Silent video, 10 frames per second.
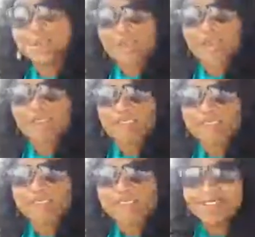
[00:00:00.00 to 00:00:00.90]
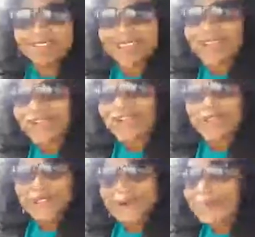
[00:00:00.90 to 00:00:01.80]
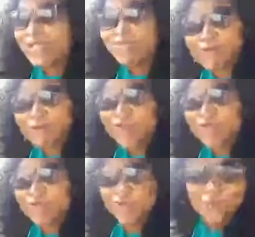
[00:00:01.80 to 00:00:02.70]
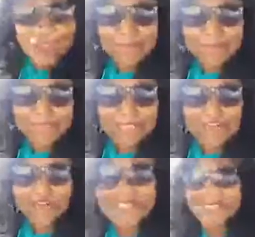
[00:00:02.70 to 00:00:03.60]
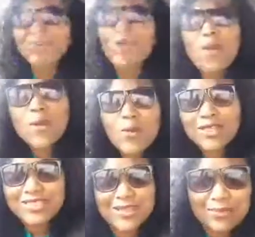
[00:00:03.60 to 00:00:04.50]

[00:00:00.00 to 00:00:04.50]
them have to either blame someone else or blame themselves. And so no one wants to